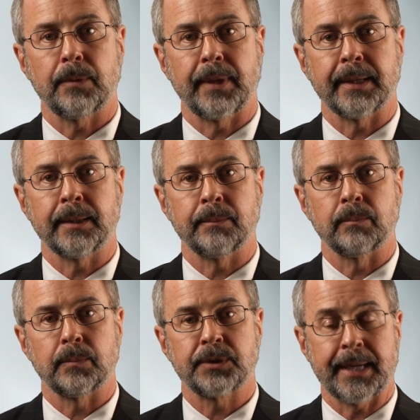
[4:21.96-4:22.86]
They
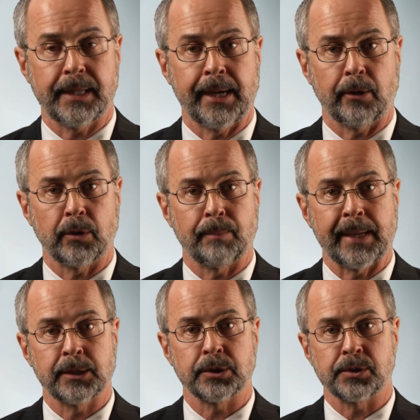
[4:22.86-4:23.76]
take care of the
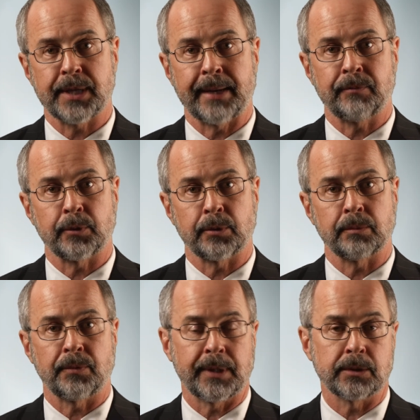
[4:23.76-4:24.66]
patients
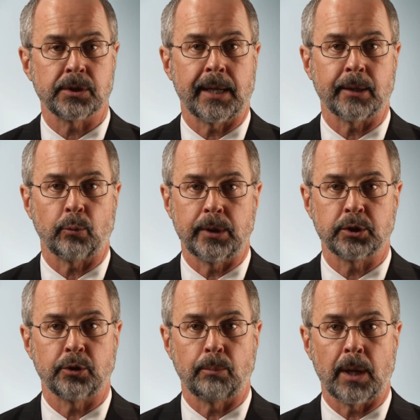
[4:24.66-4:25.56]
after things like
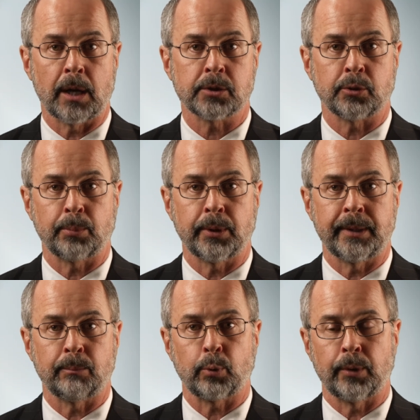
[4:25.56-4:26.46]
regional blocks are put
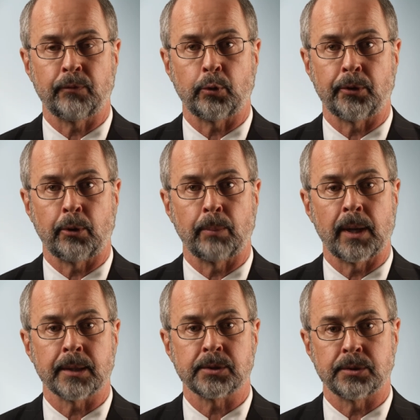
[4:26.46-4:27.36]
in, peripheral nerve
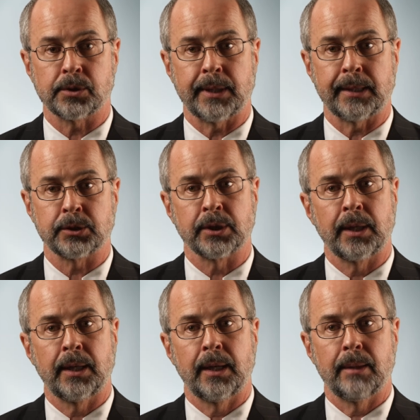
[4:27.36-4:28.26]
blocks and such,
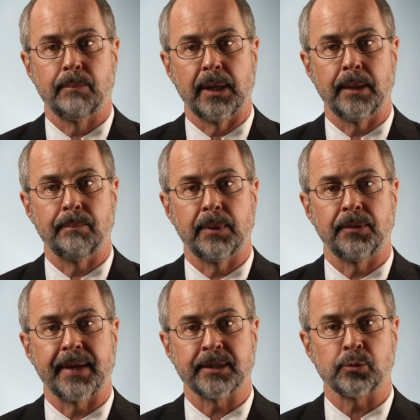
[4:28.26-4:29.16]
but
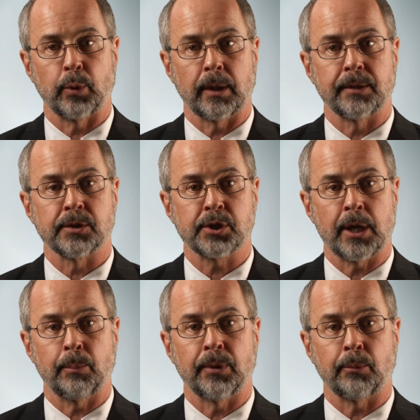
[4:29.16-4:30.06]
that's really the
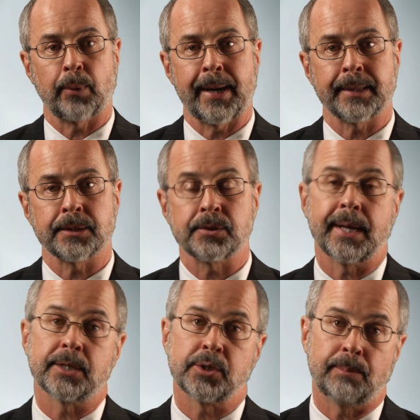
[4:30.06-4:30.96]
scope of their practice.
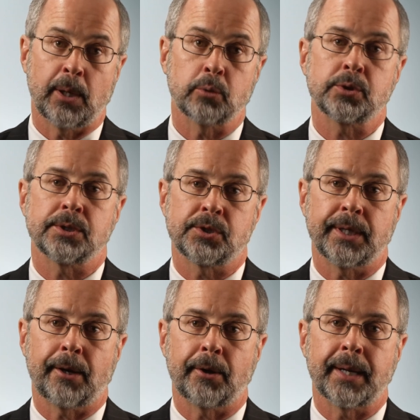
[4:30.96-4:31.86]
As opposed to
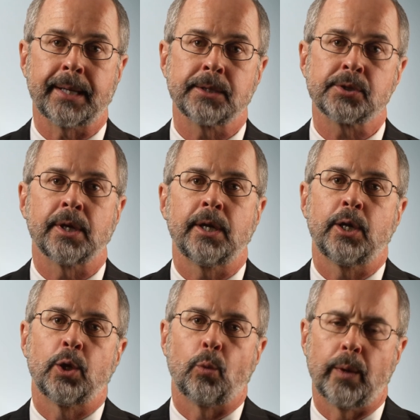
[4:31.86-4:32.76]
CRNAs,
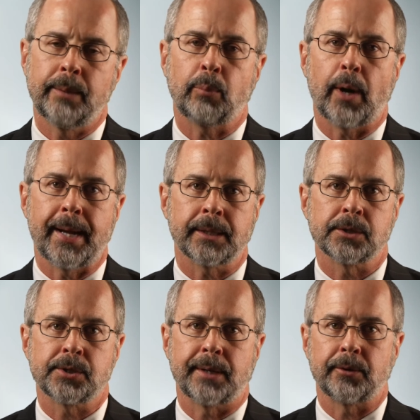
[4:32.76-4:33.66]
we
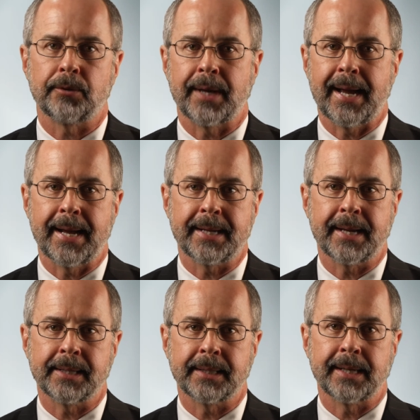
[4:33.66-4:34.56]
practice under the
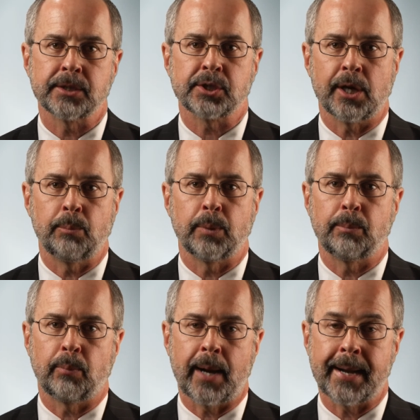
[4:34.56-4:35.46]
AANA scope
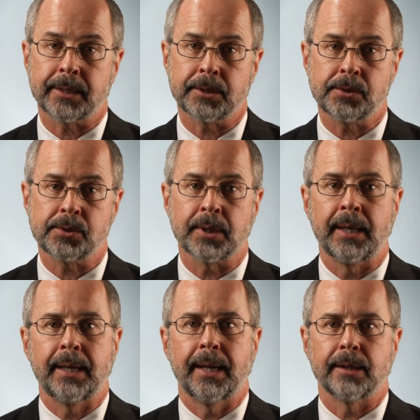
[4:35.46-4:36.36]
of practice,
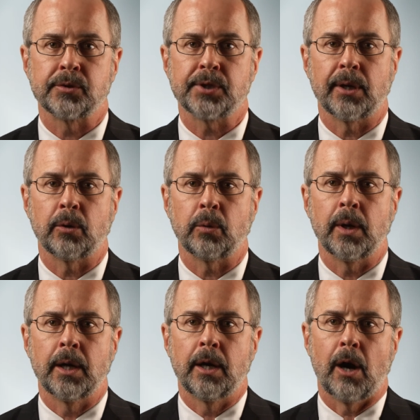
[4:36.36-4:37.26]
and so
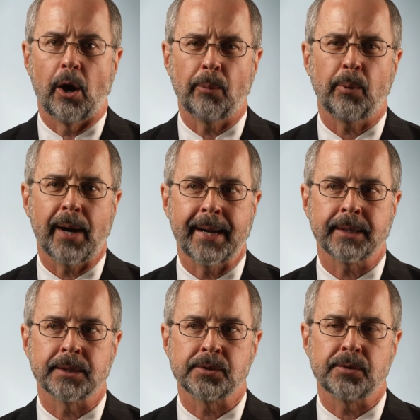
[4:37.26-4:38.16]
our
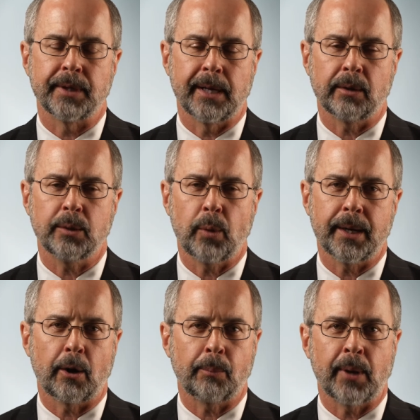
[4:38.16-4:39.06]
practice, the only
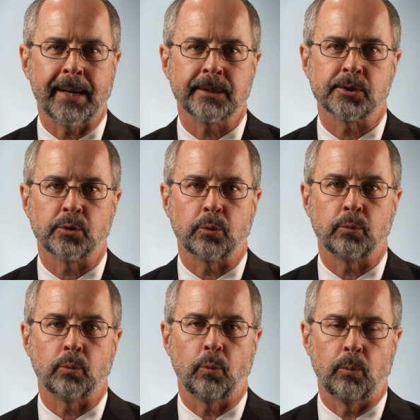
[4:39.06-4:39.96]
way our practice
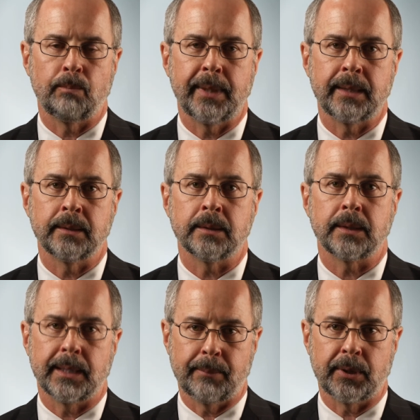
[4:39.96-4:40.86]
would be
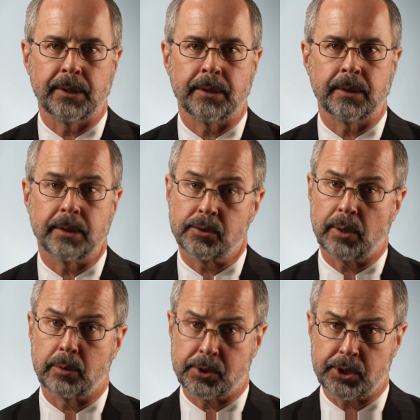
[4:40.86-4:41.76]
limited is
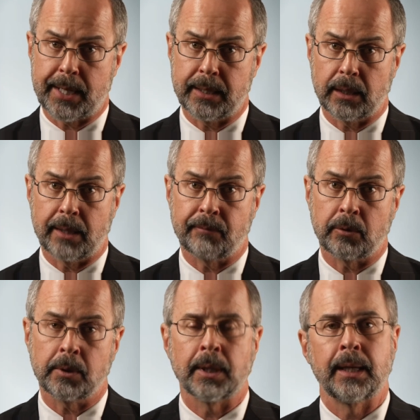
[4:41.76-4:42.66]
on a state
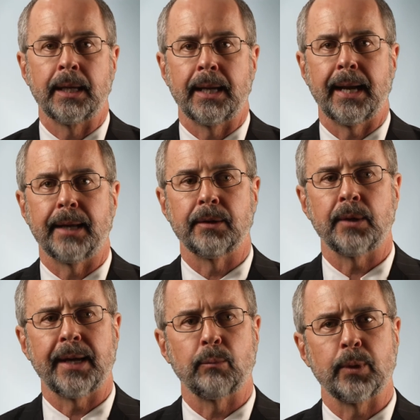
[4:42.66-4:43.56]
level.
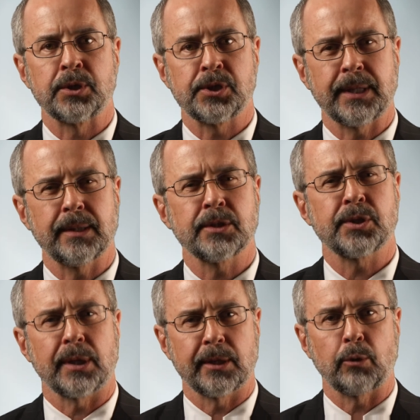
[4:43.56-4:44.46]
And we see this
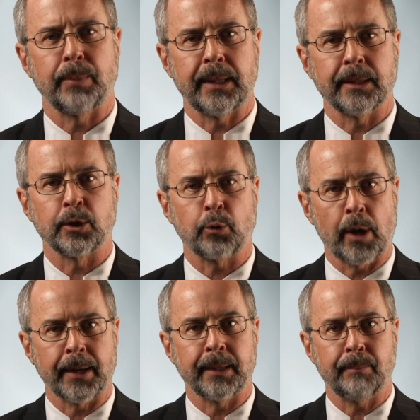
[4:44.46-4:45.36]
a little bit in
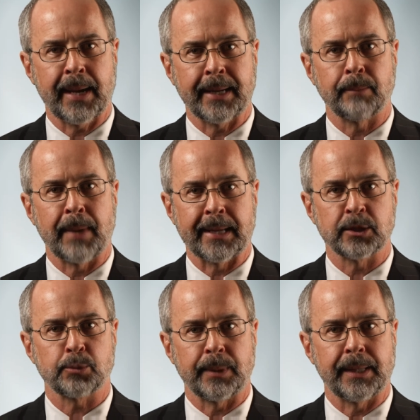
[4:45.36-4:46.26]
chronic pain
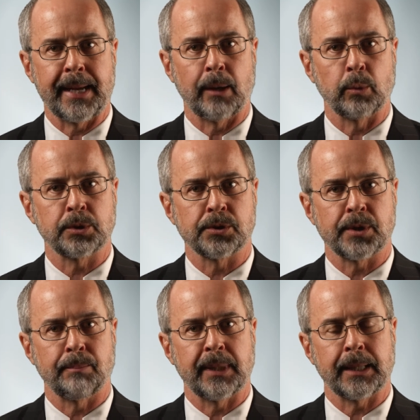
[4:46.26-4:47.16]
management now, which is
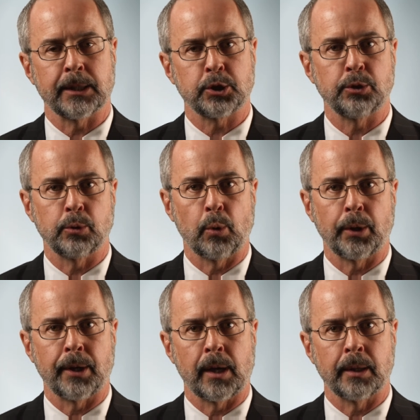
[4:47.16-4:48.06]
a big issue
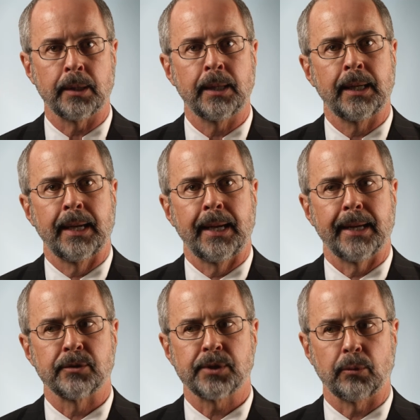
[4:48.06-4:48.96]
going on.
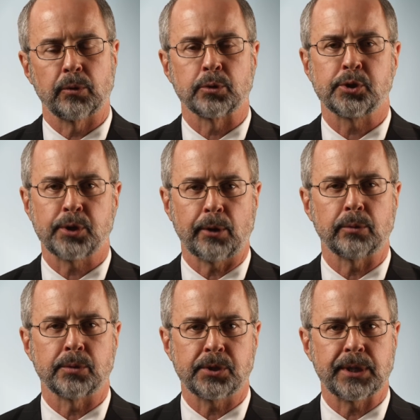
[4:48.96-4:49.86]
And so there's
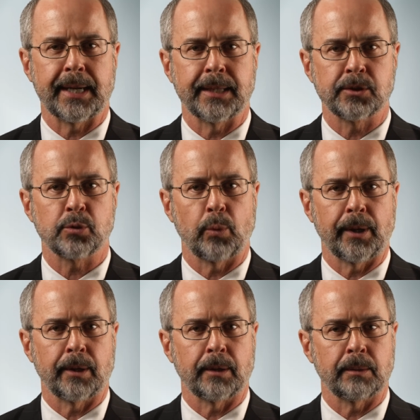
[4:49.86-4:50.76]
certain states
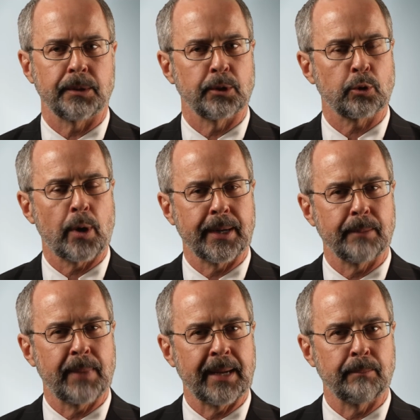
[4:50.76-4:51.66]
where your
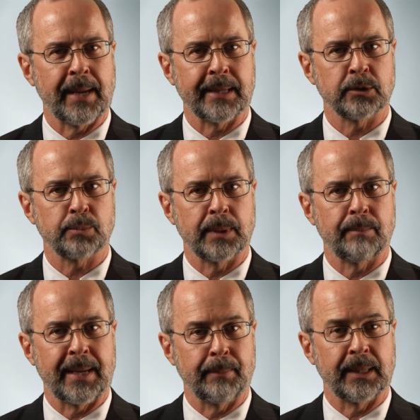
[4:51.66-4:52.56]
chronic pain management
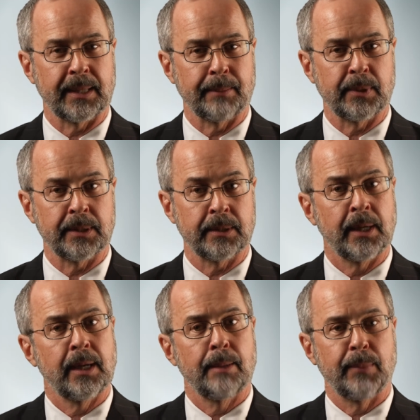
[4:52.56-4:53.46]
may be limited,
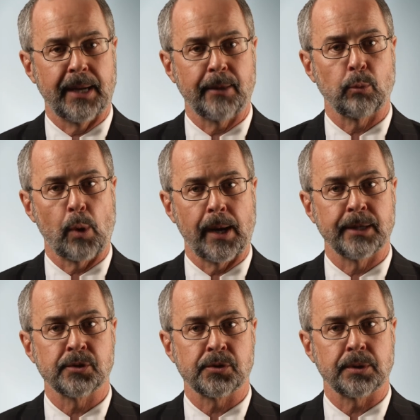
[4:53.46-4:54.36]
but
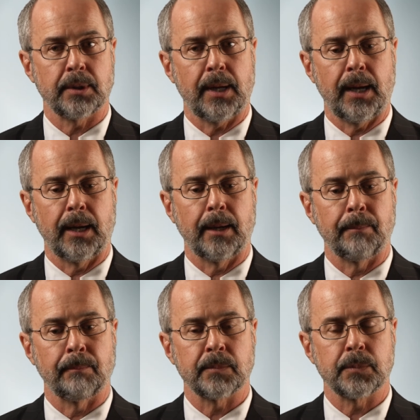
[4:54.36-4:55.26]
otherwise
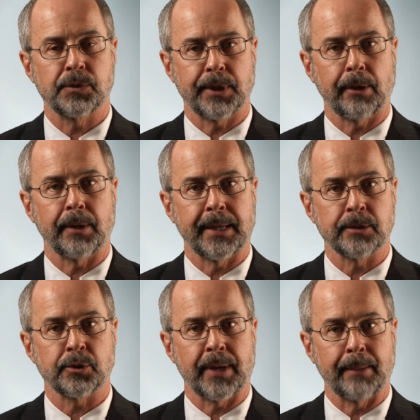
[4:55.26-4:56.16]

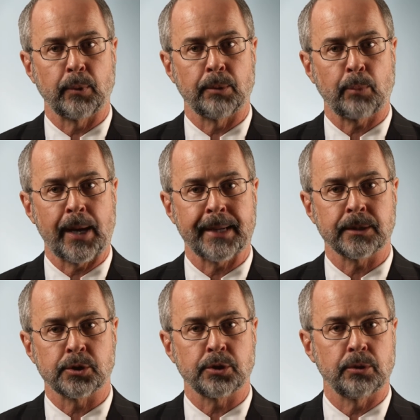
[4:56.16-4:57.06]
CRNAs are able to
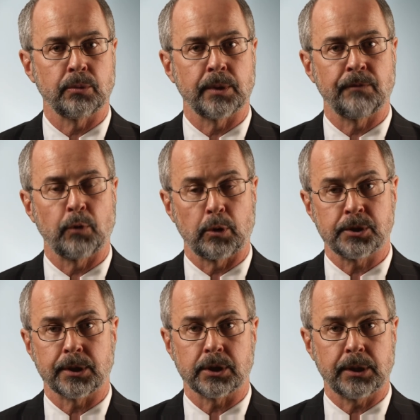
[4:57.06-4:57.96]
practice to the
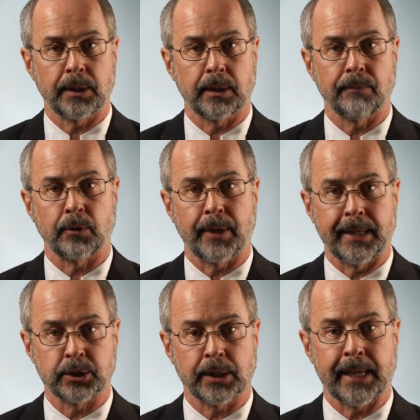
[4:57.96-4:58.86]
fullest extent of their
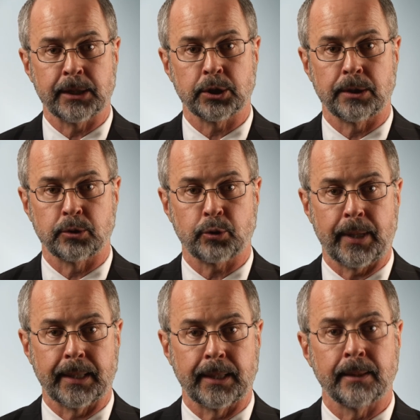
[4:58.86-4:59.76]
education and
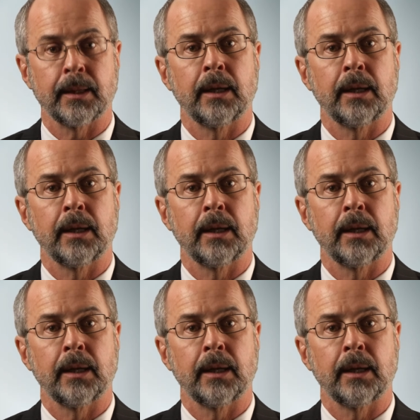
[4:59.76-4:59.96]
training.